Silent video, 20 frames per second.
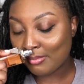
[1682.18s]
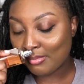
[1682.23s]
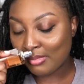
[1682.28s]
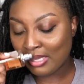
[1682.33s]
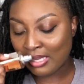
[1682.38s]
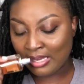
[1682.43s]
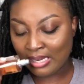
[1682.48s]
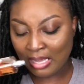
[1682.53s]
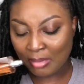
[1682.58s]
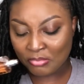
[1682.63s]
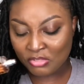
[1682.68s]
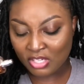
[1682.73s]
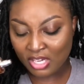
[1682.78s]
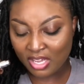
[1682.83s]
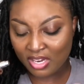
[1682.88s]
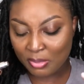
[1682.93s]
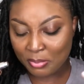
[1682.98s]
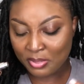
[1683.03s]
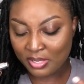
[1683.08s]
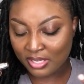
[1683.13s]
And I'm
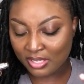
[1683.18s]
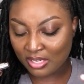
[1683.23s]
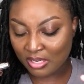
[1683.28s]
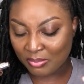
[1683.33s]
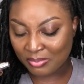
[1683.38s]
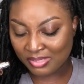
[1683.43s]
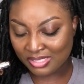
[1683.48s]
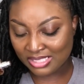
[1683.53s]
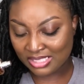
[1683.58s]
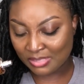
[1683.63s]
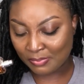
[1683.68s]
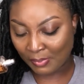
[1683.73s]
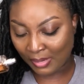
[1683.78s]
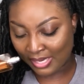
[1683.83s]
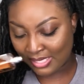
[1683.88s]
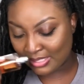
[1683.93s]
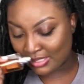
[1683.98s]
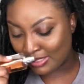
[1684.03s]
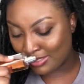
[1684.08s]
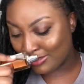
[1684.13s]
trying to pick up what
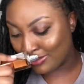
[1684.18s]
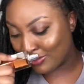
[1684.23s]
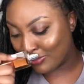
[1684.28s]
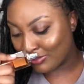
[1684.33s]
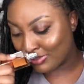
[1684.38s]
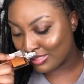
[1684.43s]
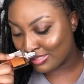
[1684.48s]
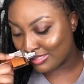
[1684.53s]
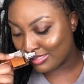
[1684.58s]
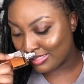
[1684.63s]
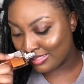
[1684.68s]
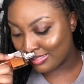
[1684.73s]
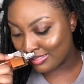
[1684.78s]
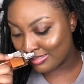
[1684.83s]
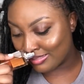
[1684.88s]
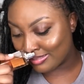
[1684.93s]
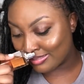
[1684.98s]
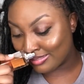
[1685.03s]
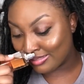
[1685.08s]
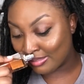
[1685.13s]
spicy note this
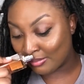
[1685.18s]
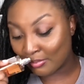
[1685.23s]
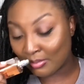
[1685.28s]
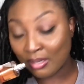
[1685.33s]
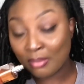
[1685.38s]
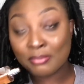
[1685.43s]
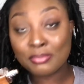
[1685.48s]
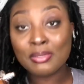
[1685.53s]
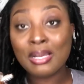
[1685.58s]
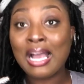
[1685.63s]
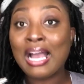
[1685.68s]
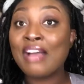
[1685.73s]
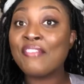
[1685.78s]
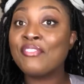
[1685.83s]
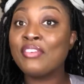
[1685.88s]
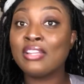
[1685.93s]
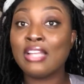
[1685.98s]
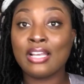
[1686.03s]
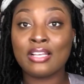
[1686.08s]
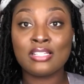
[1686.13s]
is. And I'm, I'm I
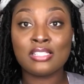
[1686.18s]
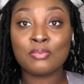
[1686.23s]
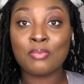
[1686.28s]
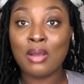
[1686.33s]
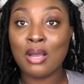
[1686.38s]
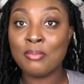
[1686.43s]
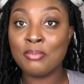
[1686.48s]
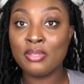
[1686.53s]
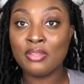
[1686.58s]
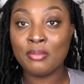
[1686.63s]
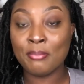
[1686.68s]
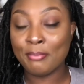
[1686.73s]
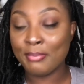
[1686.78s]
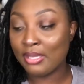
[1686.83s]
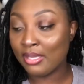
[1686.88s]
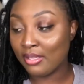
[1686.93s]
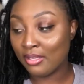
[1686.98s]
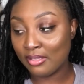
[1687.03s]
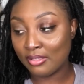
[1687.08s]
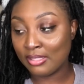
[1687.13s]
feel like it's probably the
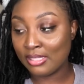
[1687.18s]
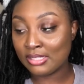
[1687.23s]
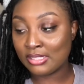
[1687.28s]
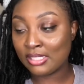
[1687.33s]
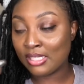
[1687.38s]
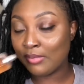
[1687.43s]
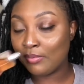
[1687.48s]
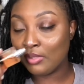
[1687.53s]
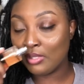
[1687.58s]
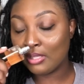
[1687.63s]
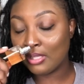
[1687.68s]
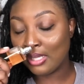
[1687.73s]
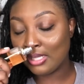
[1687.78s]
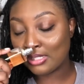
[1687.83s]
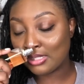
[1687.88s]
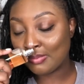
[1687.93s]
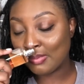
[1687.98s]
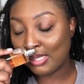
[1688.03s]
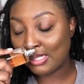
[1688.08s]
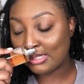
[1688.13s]
mint that's giving it
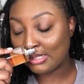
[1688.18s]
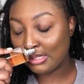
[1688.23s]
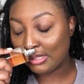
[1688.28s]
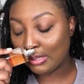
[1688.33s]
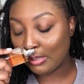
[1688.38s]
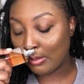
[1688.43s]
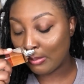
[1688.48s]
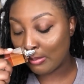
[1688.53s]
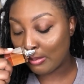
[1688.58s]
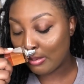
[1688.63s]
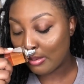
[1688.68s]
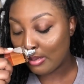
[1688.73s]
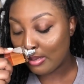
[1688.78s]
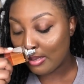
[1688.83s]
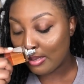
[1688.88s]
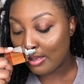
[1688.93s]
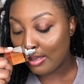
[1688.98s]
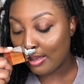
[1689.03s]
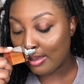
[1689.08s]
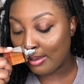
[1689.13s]
that spicy note
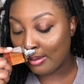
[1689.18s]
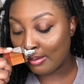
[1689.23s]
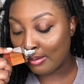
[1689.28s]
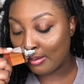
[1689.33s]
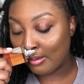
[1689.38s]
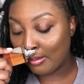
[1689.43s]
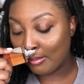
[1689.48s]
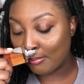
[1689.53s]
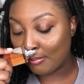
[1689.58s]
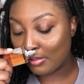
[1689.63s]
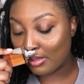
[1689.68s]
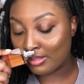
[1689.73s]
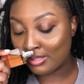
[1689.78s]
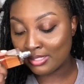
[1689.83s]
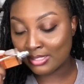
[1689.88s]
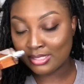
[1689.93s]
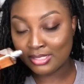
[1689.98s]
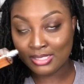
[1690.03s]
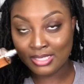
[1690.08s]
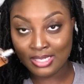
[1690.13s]
um the
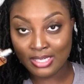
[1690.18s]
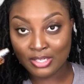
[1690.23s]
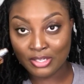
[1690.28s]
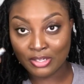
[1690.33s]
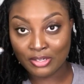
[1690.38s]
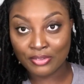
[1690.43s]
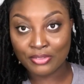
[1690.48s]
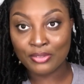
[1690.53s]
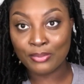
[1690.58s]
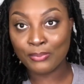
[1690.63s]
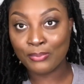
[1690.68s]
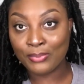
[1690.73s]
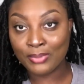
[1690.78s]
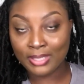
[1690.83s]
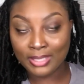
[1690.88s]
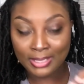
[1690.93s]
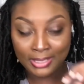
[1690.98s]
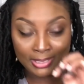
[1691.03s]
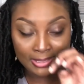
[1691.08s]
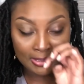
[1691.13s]
cedar the
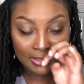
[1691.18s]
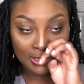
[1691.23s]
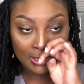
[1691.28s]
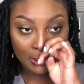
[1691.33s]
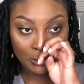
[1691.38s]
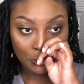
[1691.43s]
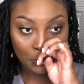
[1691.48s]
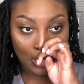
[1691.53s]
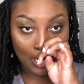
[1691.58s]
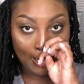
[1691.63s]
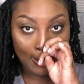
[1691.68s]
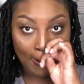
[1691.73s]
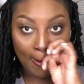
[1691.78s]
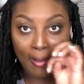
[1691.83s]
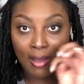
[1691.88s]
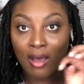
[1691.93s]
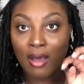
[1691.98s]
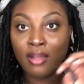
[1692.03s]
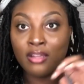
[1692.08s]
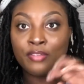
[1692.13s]
woodiness and the dry down
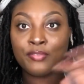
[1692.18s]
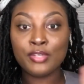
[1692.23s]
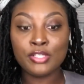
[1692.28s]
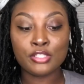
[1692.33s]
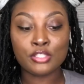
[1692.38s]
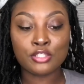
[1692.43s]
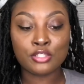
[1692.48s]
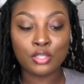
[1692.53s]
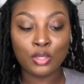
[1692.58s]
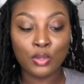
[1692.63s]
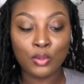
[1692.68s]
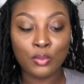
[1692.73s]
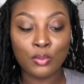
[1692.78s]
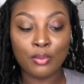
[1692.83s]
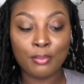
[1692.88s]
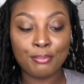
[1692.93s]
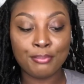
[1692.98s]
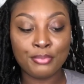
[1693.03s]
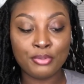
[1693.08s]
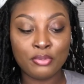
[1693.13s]
all of it's
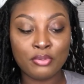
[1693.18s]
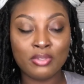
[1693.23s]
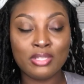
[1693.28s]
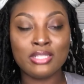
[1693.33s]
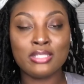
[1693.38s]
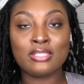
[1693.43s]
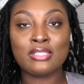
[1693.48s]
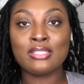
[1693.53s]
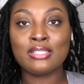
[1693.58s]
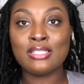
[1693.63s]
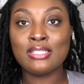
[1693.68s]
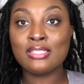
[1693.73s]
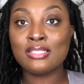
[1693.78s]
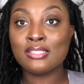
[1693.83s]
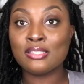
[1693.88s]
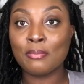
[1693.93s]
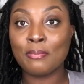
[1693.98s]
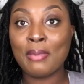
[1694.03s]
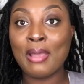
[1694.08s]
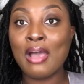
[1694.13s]
so beautiful it's, this
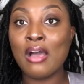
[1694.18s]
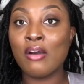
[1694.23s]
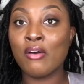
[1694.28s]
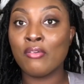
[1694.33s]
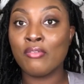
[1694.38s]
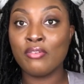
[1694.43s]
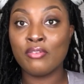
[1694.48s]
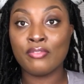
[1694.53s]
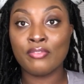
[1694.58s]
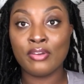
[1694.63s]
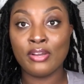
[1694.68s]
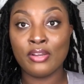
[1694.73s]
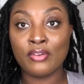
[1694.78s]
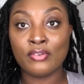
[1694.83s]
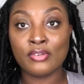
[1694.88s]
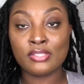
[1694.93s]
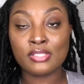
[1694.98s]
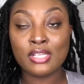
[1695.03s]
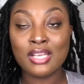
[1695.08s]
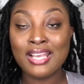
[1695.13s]
is a powerful
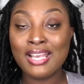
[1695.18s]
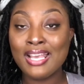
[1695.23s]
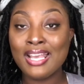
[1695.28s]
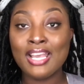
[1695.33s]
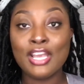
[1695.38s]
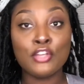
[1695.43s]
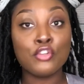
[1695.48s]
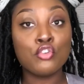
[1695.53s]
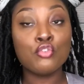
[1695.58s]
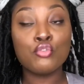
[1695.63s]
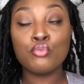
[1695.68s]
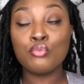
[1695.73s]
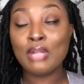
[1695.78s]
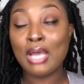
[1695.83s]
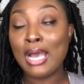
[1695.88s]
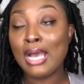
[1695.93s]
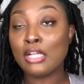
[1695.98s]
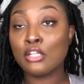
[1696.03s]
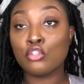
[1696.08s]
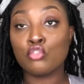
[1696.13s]
fragrance and you do
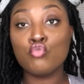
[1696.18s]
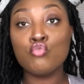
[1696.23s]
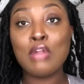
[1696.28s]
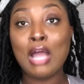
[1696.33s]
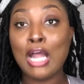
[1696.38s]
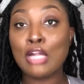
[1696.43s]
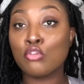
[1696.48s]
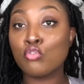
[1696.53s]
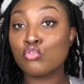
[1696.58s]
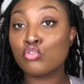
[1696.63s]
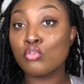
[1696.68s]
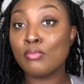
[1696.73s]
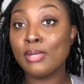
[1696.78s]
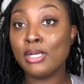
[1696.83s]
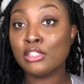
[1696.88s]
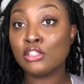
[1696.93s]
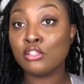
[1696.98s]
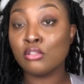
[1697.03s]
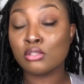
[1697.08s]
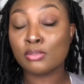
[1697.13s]
not do not do too
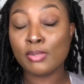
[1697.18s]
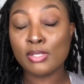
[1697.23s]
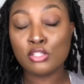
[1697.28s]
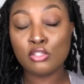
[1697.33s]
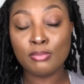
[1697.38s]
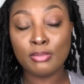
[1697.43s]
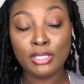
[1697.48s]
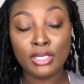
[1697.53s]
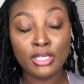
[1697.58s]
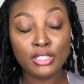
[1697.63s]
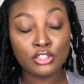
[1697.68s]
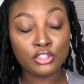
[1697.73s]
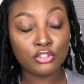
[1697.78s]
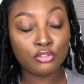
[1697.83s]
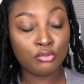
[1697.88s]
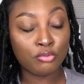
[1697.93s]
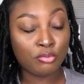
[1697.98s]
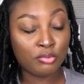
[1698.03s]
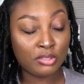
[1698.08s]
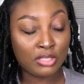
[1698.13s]
much don't spray too much
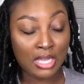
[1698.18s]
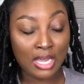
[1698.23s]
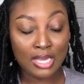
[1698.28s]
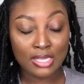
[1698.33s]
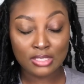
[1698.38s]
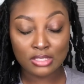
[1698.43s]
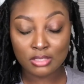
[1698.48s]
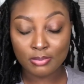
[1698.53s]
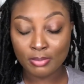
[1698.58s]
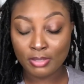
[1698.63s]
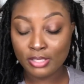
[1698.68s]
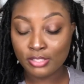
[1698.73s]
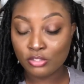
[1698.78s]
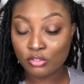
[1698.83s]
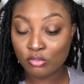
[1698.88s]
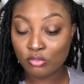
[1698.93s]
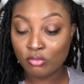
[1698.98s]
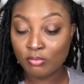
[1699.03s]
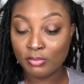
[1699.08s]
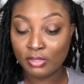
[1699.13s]
do not spray
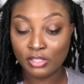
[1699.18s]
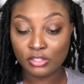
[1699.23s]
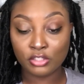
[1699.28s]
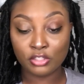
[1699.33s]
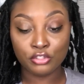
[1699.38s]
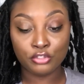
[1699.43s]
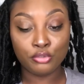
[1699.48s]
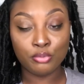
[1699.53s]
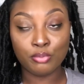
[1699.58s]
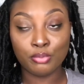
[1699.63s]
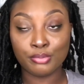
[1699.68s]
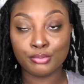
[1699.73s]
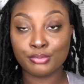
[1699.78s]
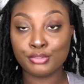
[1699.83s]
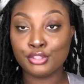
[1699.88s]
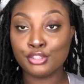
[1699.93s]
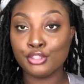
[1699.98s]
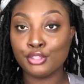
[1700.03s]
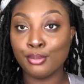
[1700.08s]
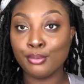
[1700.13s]
too much because you will
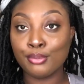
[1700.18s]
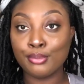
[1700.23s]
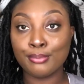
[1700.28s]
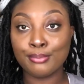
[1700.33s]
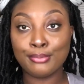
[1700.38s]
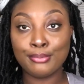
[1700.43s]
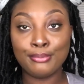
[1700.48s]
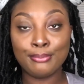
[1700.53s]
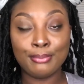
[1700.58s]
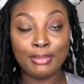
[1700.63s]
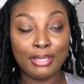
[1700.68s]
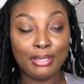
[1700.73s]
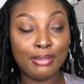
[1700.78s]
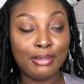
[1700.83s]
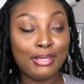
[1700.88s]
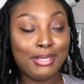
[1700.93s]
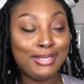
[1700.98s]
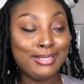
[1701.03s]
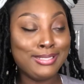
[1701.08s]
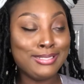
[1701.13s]
choke a room out
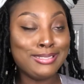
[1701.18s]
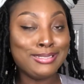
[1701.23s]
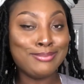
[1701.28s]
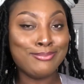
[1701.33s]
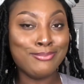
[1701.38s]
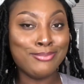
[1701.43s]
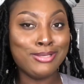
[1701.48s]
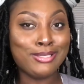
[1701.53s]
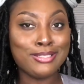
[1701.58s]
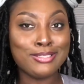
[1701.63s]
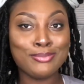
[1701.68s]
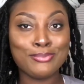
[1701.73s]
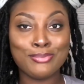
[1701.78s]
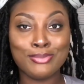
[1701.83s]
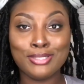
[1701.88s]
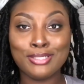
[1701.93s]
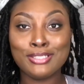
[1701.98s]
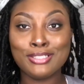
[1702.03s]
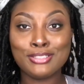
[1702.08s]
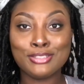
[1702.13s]
one
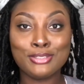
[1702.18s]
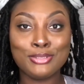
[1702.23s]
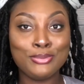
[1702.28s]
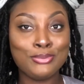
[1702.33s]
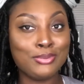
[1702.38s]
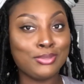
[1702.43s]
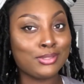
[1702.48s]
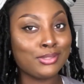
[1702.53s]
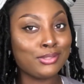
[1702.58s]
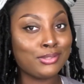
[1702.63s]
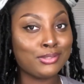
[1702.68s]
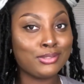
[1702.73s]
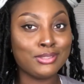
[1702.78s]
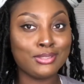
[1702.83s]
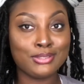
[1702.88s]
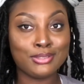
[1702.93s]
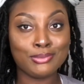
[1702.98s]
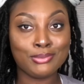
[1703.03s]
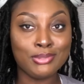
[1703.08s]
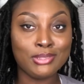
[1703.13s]
one to two to
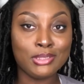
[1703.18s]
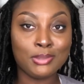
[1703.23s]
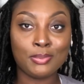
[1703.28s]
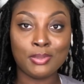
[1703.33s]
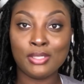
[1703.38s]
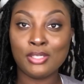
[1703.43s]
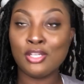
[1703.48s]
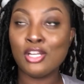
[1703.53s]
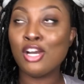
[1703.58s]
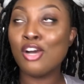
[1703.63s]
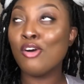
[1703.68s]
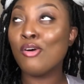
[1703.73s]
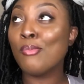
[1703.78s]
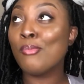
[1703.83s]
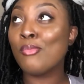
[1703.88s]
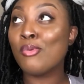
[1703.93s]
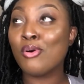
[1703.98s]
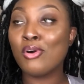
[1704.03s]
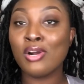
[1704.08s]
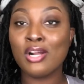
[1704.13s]
three spray no
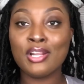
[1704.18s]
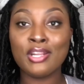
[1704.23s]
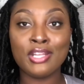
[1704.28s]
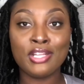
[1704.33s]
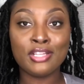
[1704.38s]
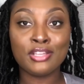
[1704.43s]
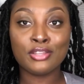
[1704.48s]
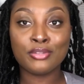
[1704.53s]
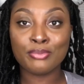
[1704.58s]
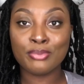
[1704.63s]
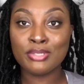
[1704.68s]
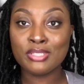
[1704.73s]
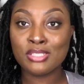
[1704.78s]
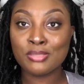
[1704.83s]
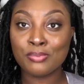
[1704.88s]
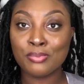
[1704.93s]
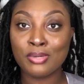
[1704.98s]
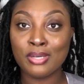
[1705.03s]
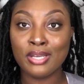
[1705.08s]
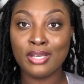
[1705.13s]
more than three
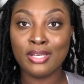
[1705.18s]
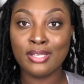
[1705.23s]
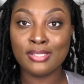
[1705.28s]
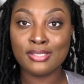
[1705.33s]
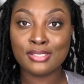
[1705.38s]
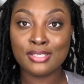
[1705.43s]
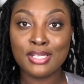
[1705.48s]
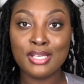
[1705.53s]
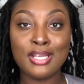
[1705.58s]
sprays